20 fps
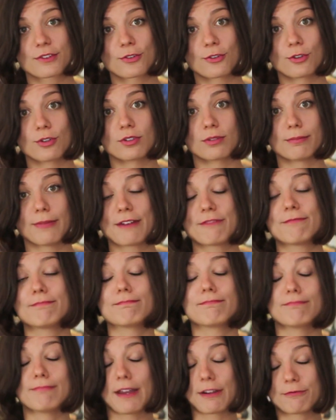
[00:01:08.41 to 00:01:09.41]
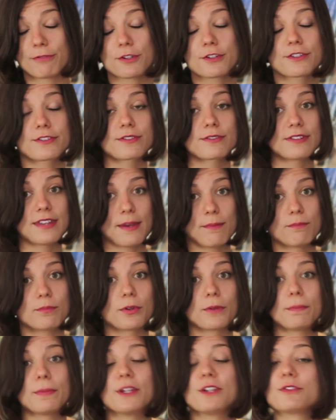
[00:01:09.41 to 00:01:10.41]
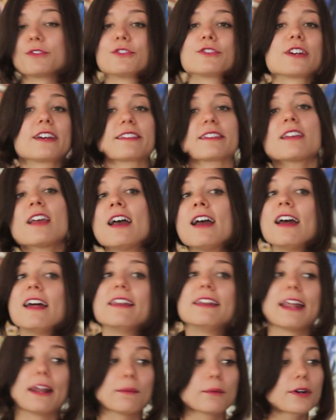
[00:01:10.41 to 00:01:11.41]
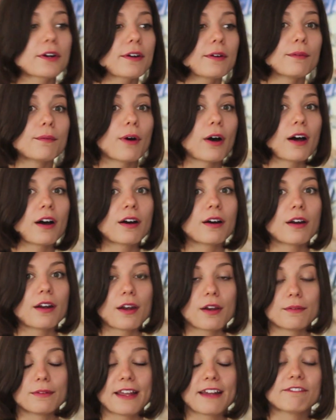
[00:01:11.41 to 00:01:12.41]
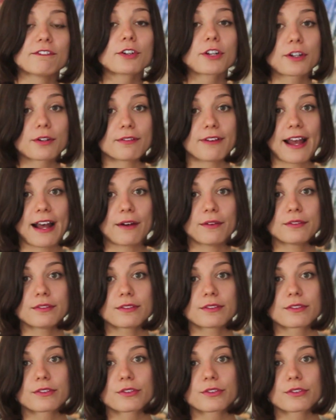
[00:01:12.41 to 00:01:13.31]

So my first tip would be to just network around,